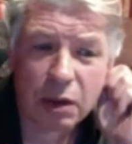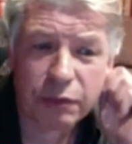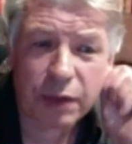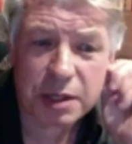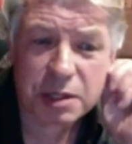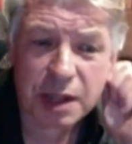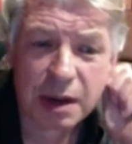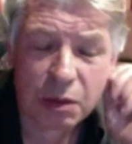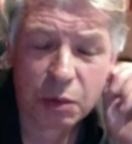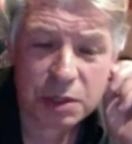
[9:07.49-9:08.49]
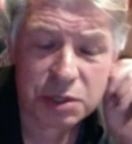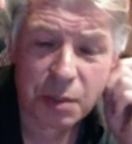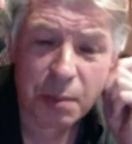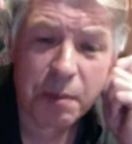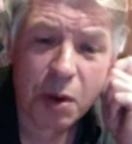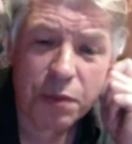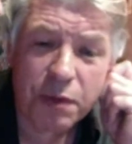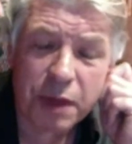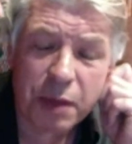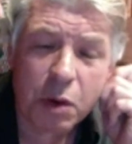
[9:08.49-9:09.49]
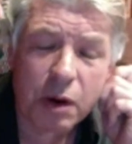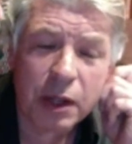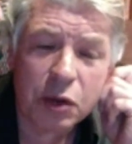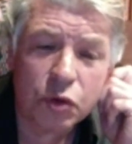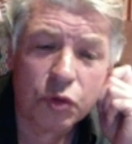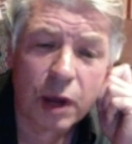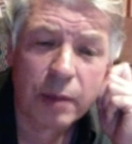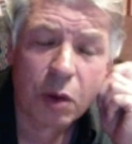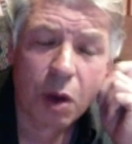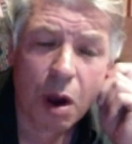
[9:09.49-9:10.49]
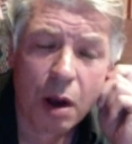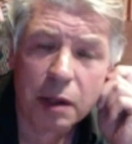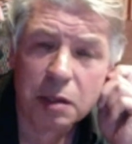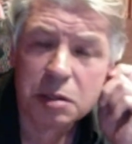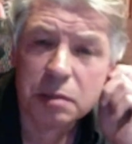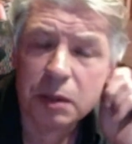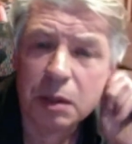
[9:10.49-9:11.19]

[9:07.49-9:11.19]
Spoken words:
Fred Astaire, which both of them were incredible artists,